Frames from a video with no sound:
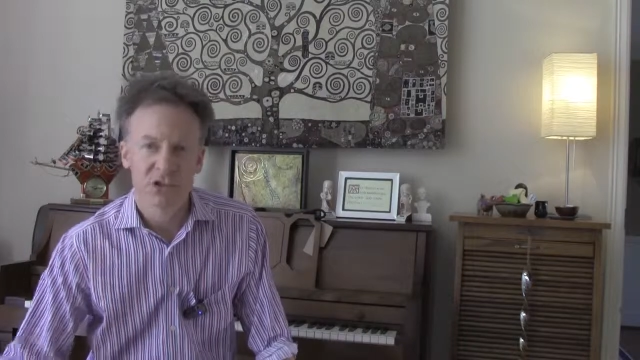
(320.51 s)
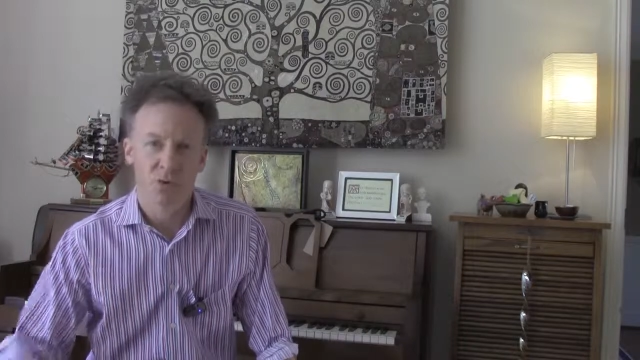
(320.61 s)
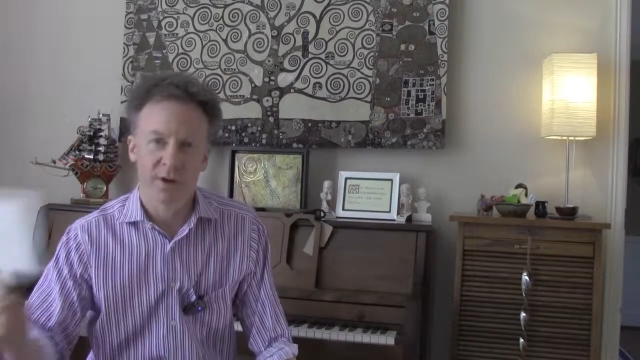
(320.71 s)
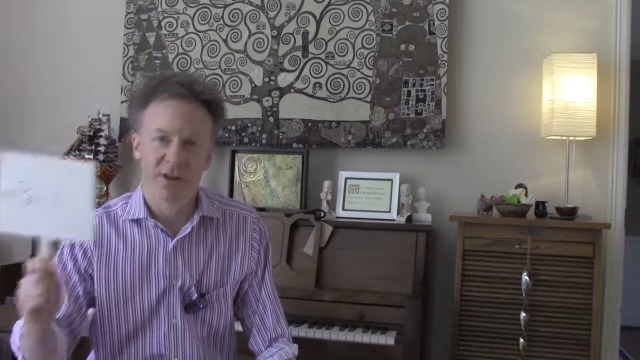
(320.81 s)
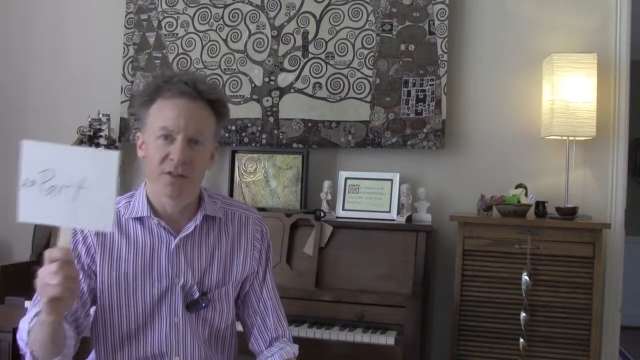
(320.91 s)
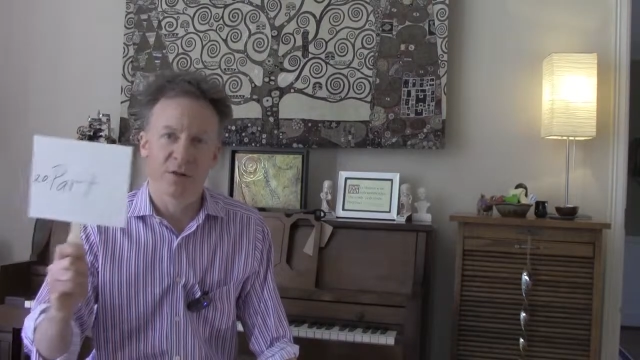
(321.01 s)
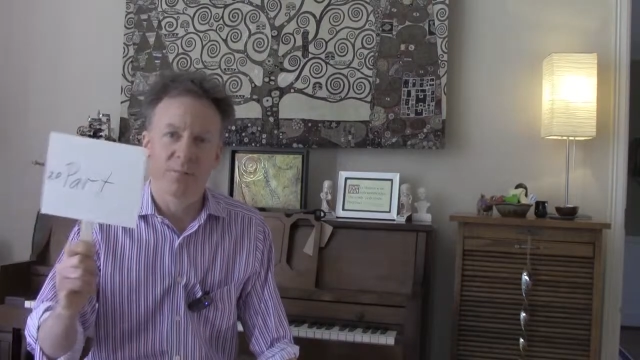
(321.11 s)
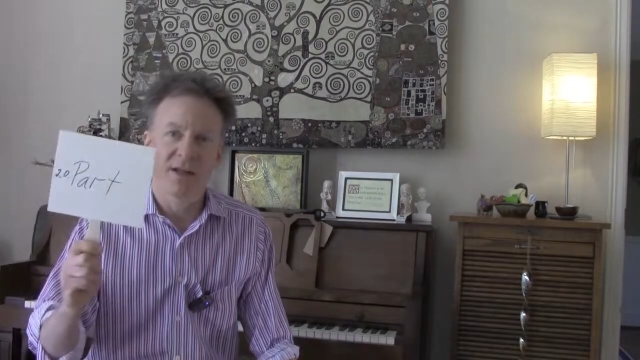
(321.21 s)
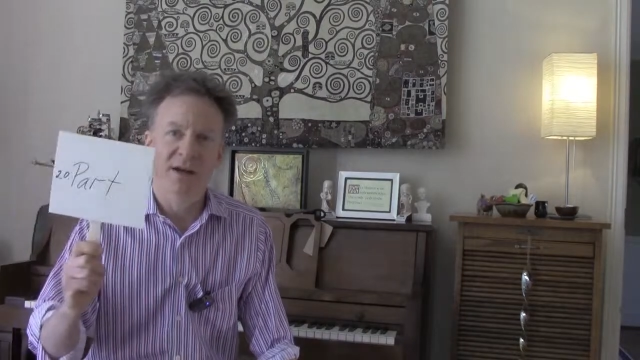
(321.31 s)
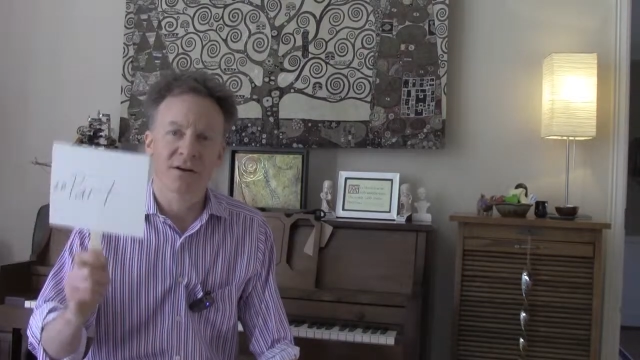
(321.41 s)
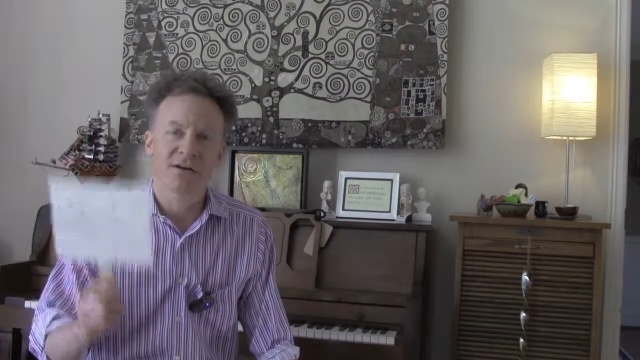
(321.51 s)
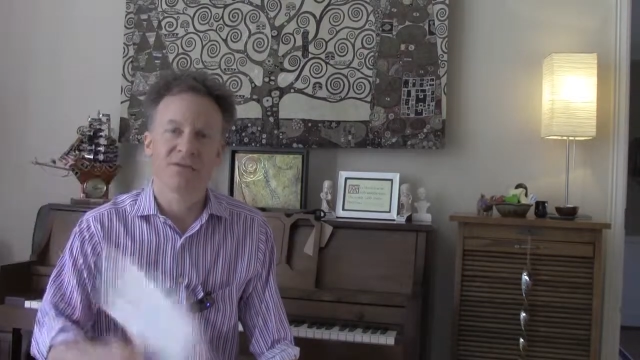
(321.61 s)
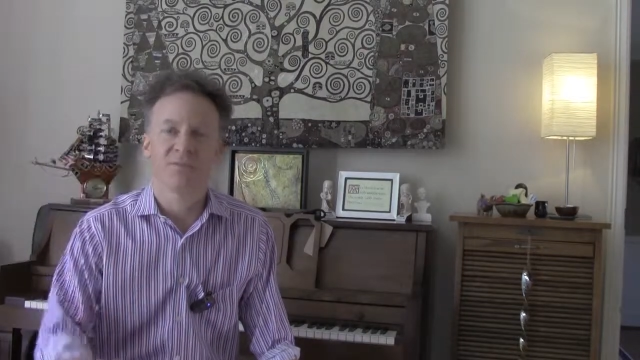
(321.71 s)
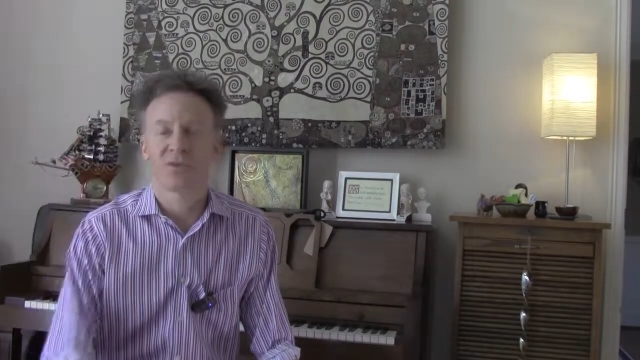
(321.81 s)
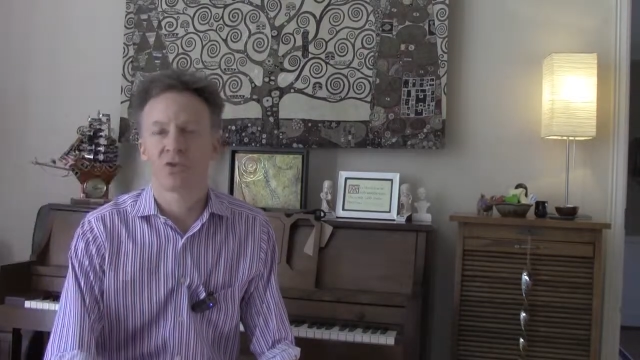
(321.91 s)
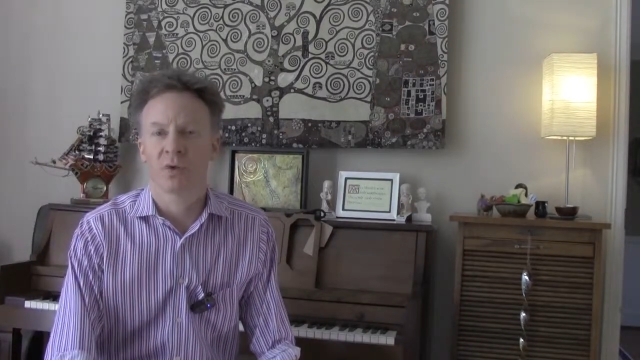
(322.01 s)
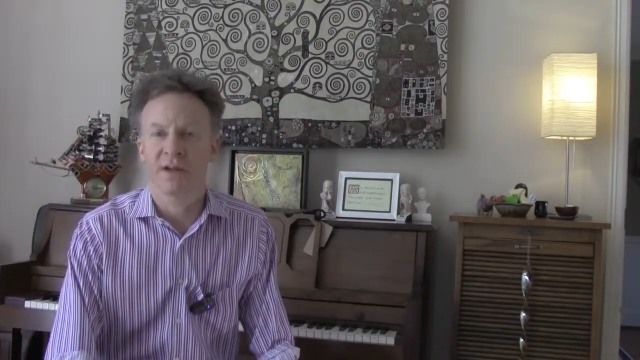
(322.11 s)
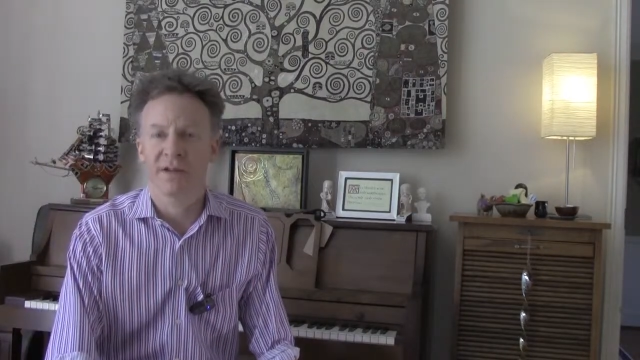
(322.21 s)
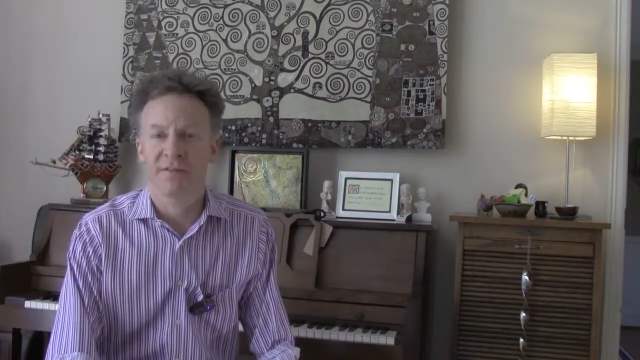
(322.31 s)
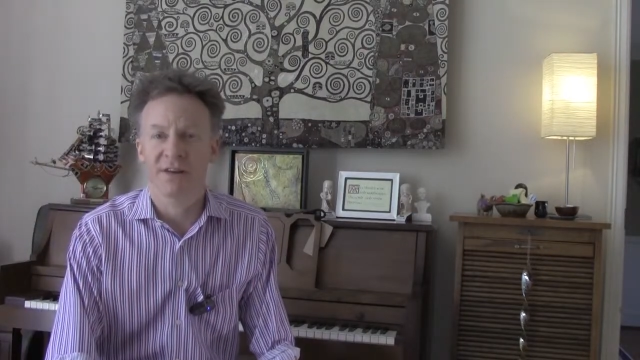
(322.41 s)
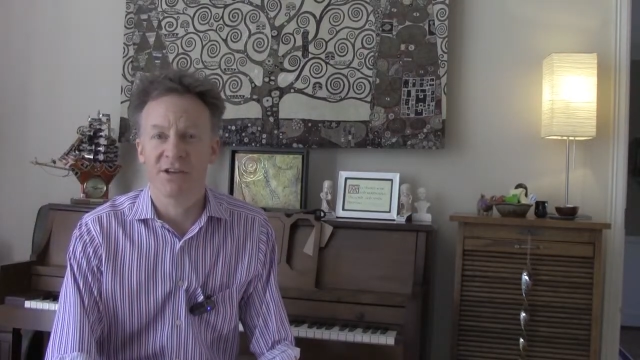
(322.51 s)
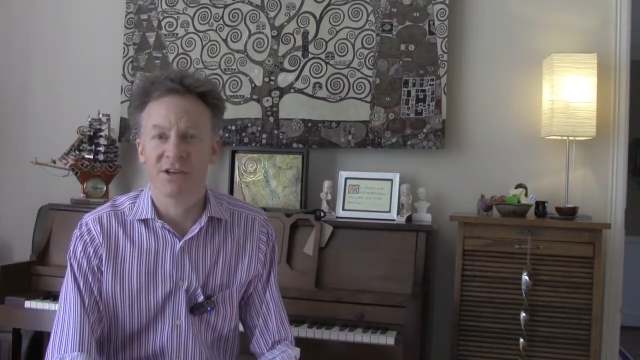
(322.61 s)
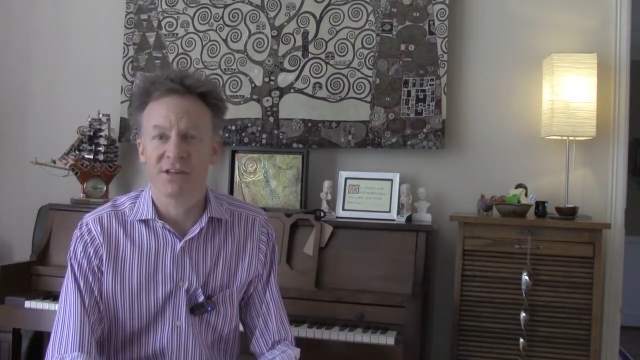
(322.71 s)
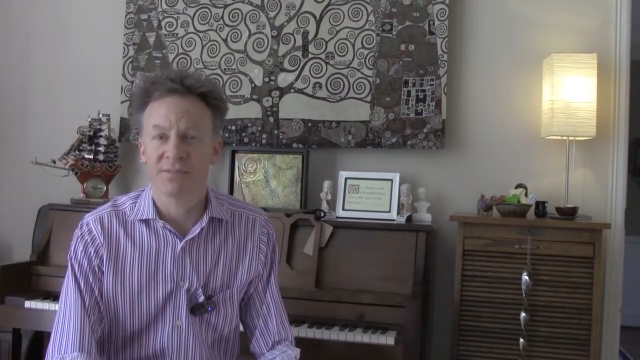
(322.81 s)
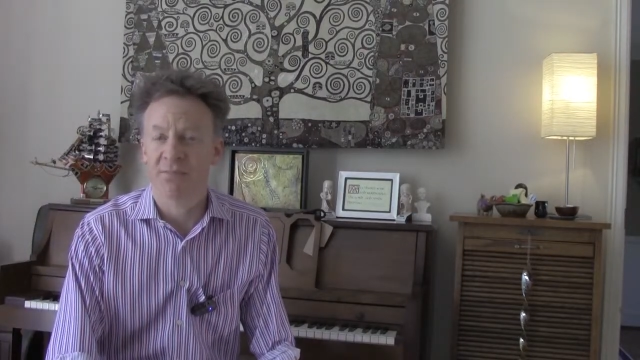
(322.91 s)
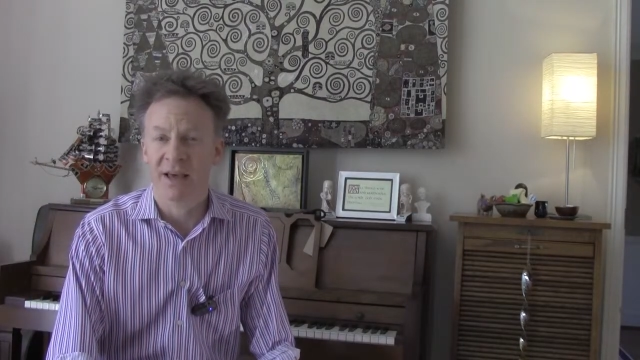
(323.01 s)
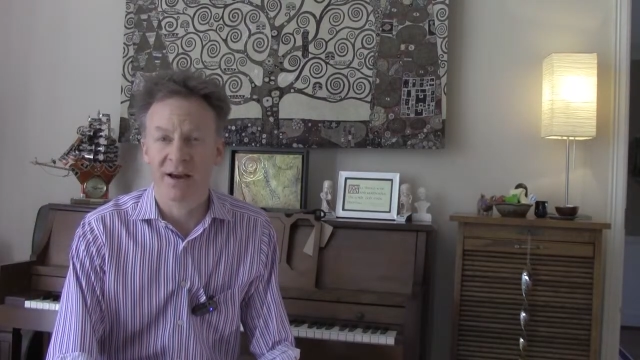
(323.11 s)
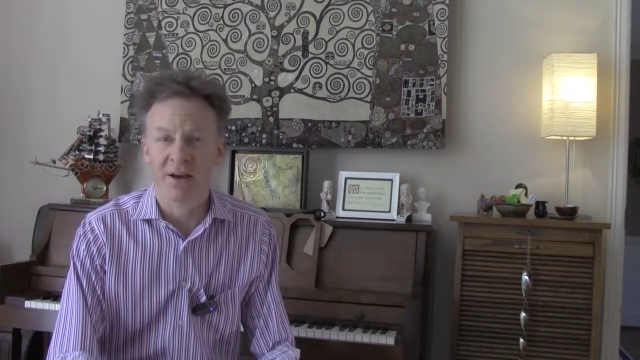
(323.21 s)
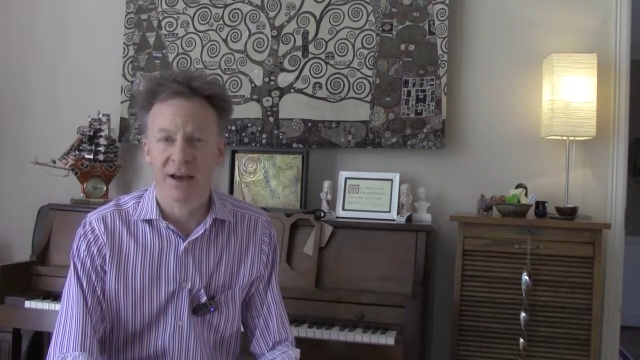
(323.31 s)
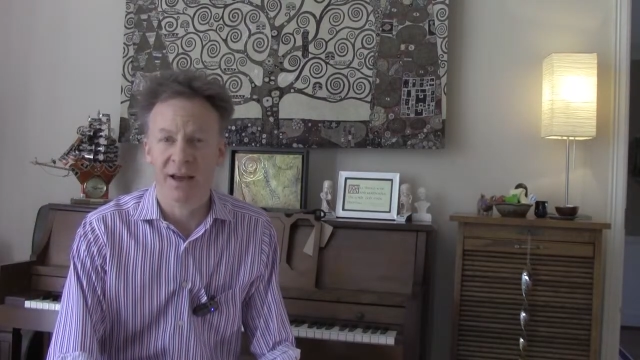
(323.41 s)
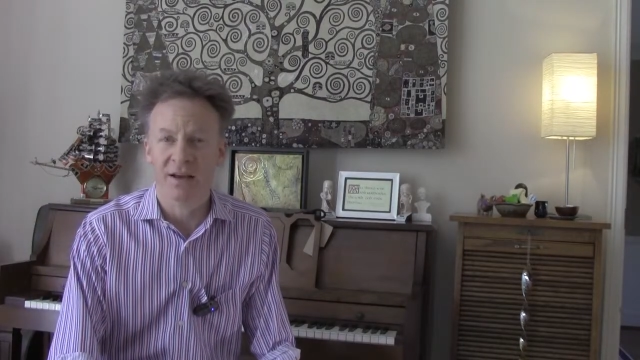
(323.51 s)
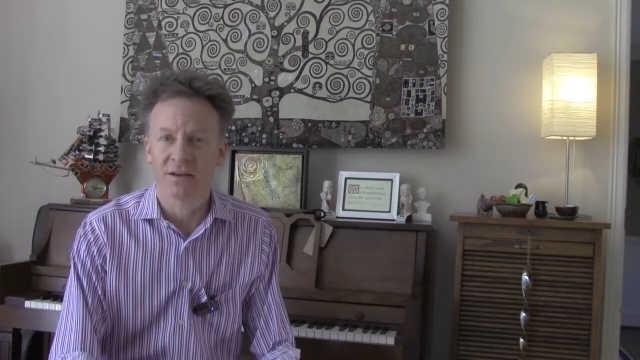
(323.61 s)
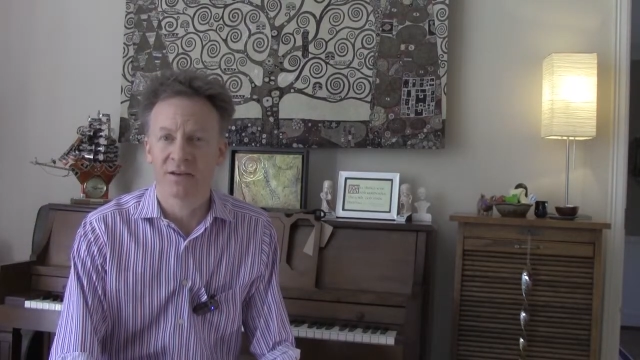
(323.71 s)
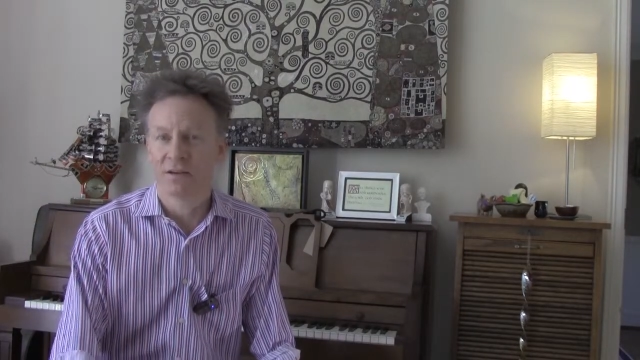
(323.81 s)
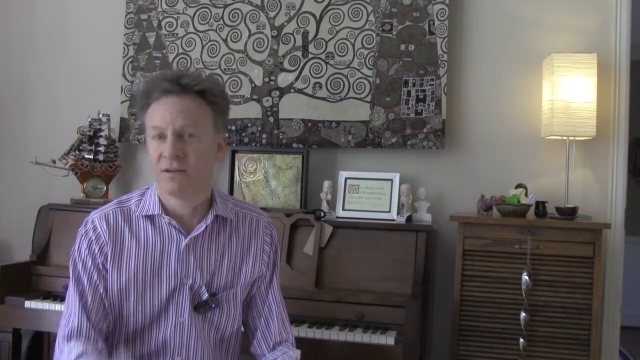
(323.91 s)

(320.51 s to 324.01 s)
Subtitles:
20 little placards, 20 definitions. Get cracking.